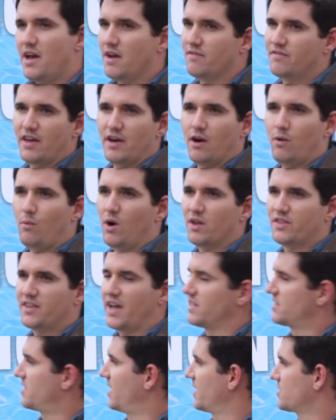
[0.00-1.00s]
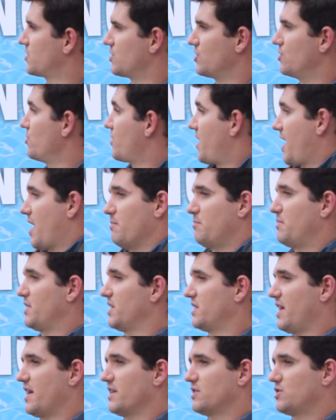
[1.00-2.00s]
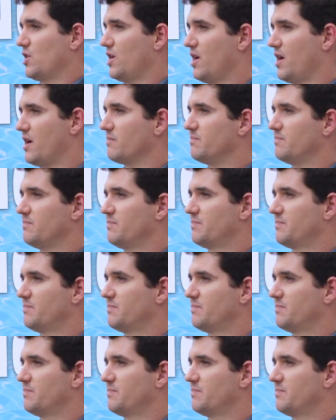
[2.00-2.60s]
if they don't want that texture, you can't bid that job.